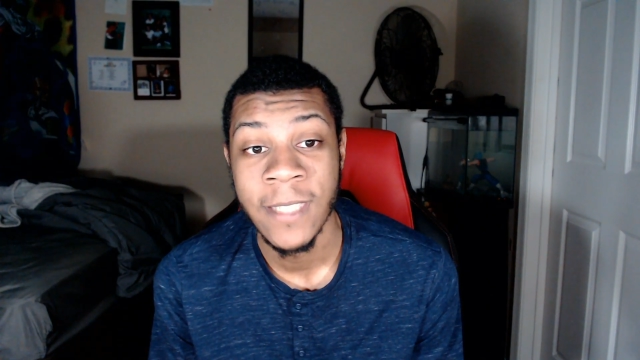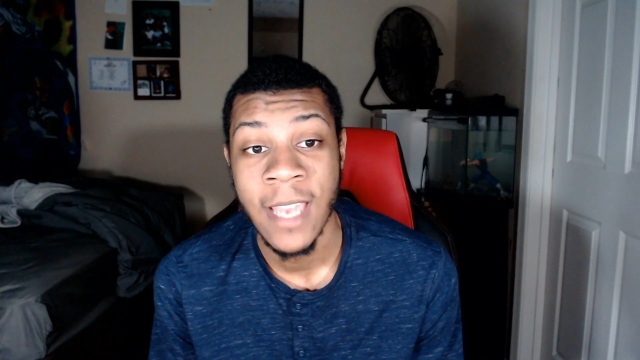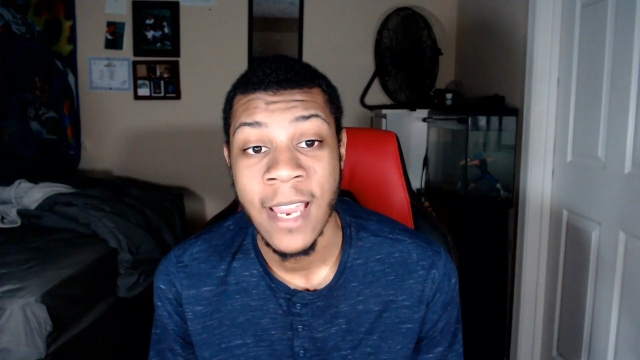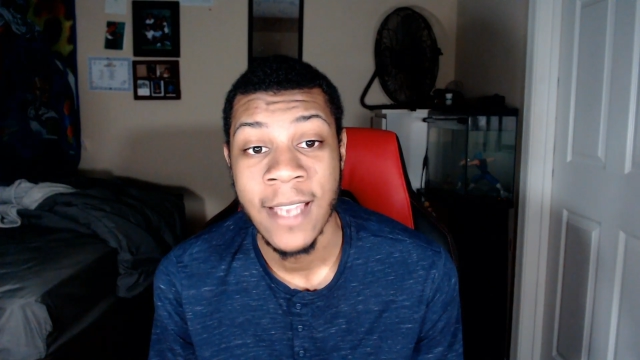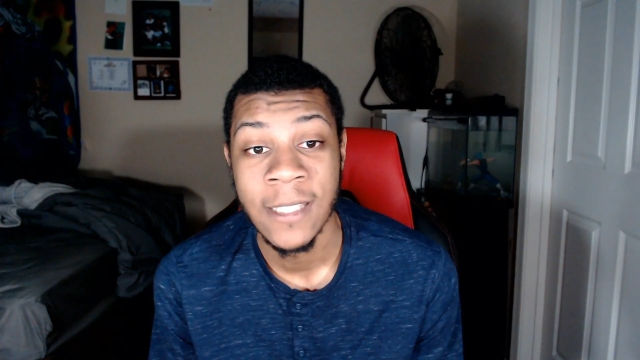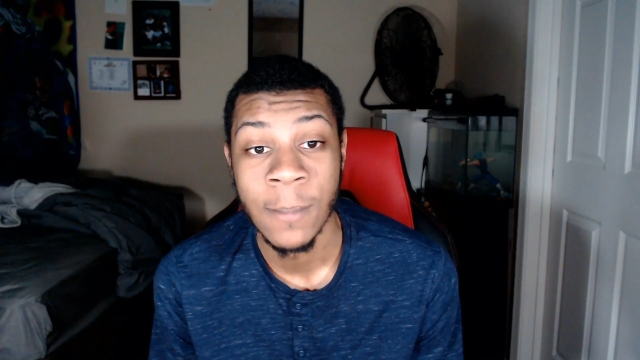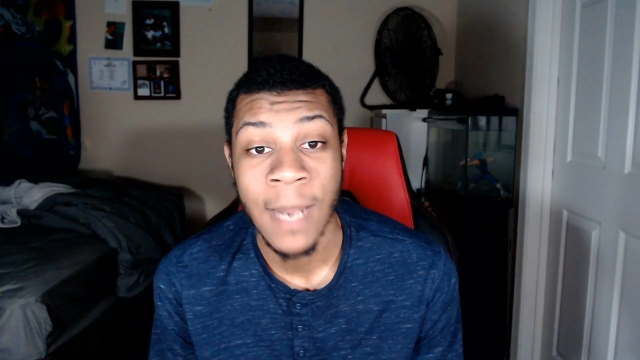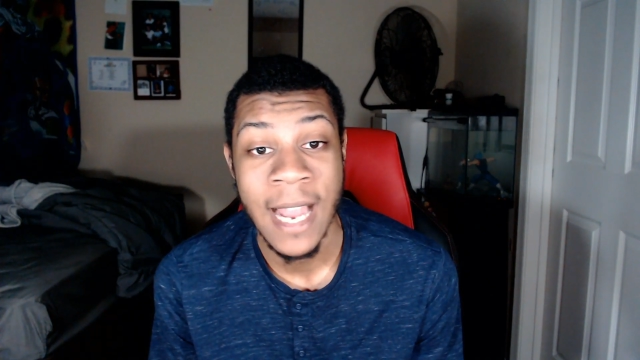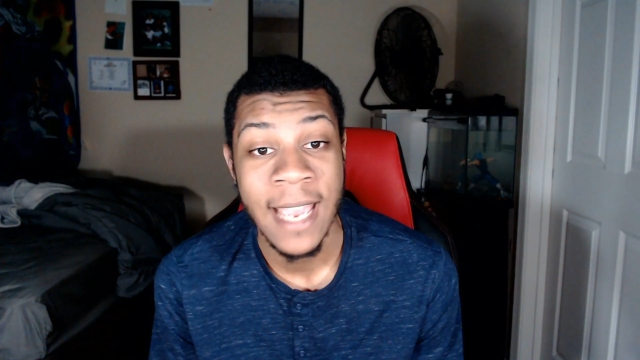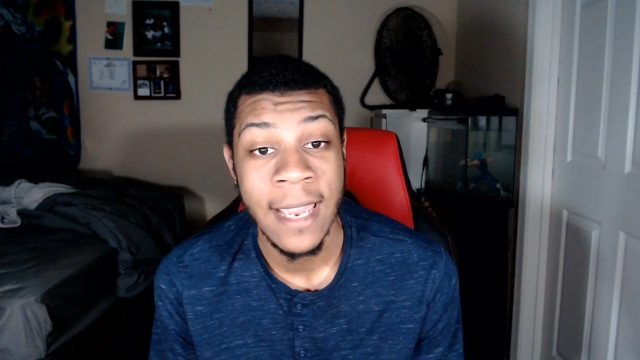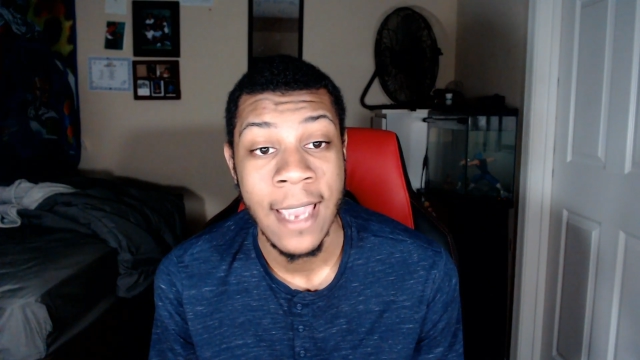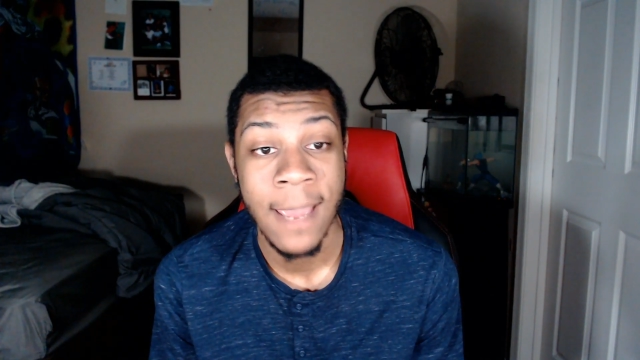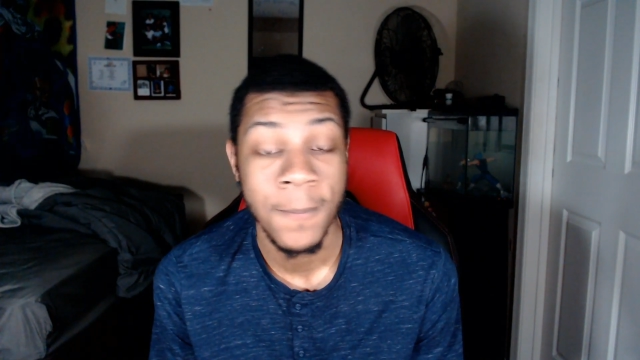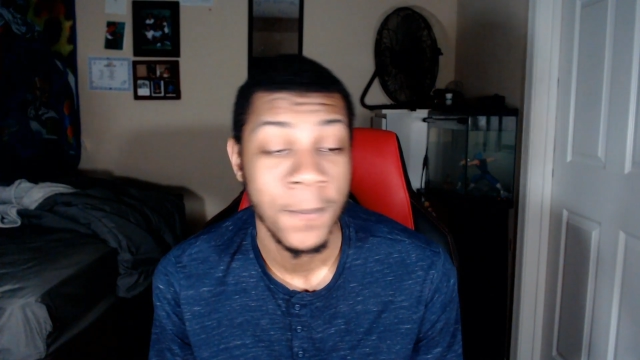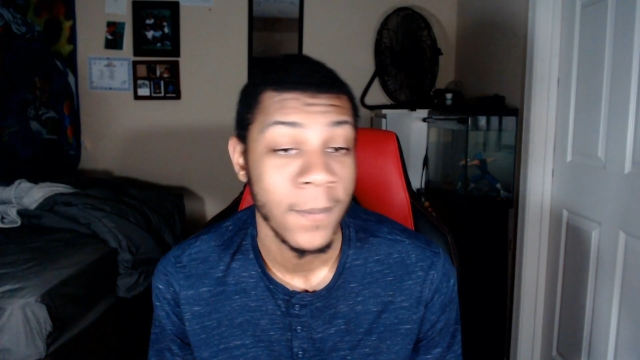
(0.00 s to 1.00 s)
guys, but
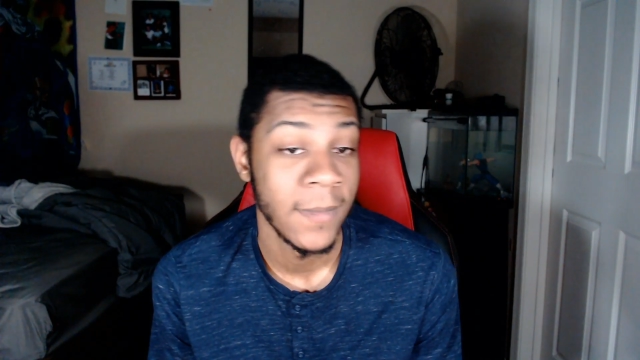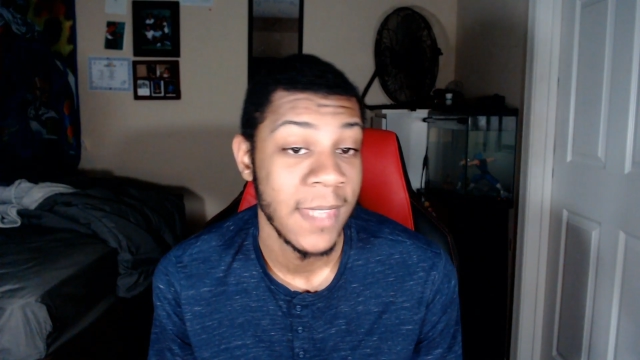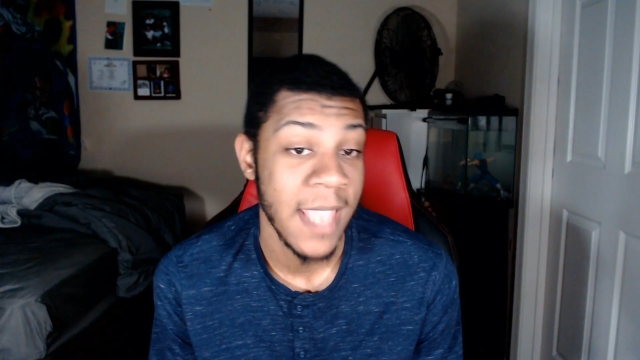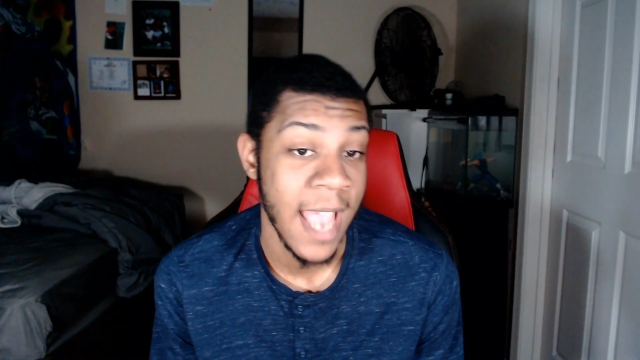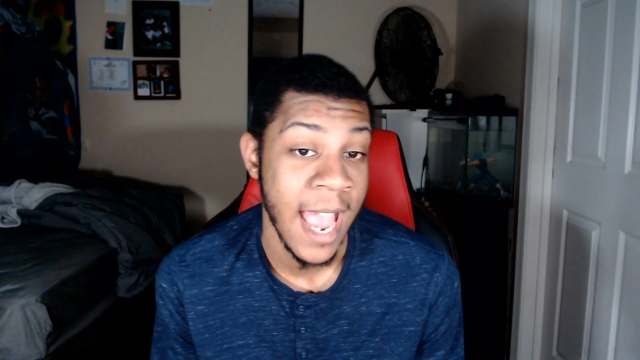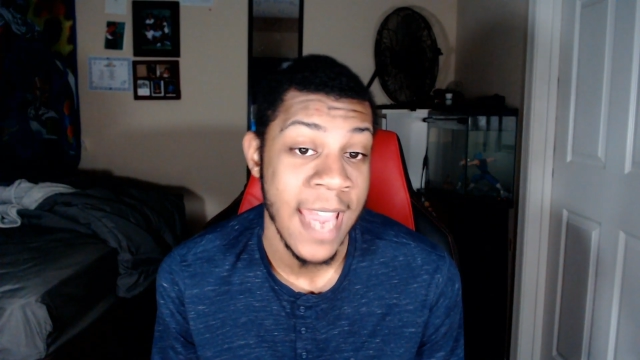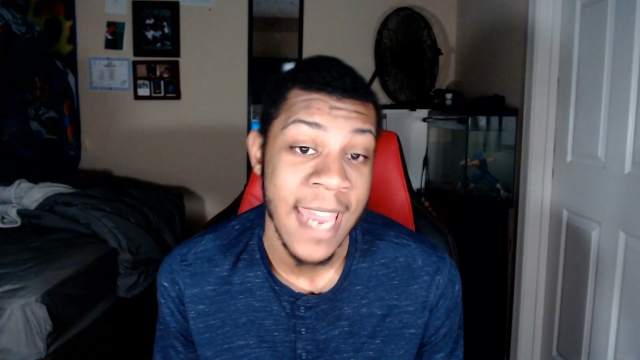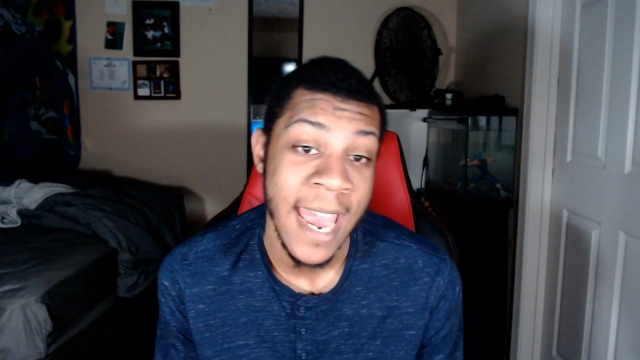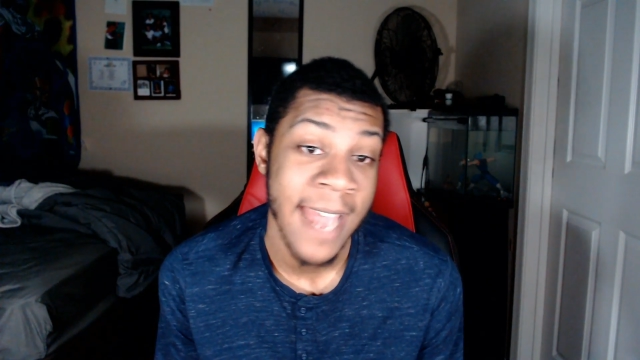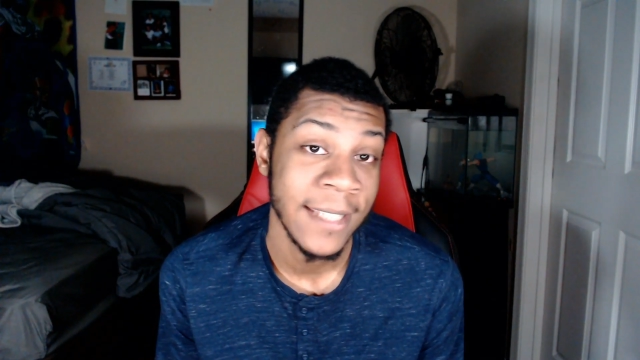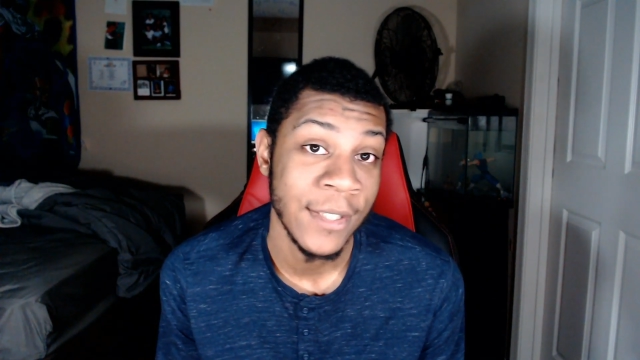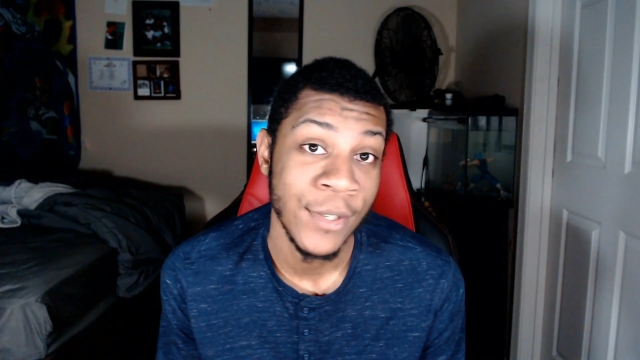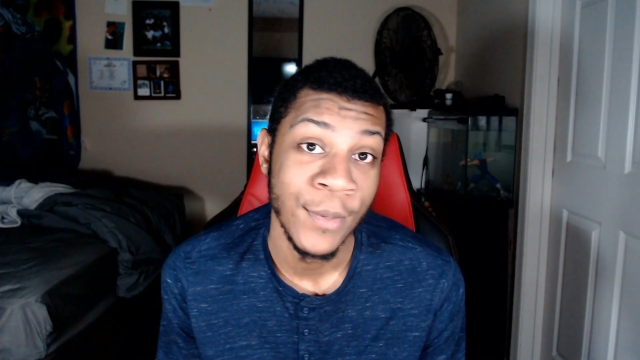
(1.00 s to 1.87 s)
I had to,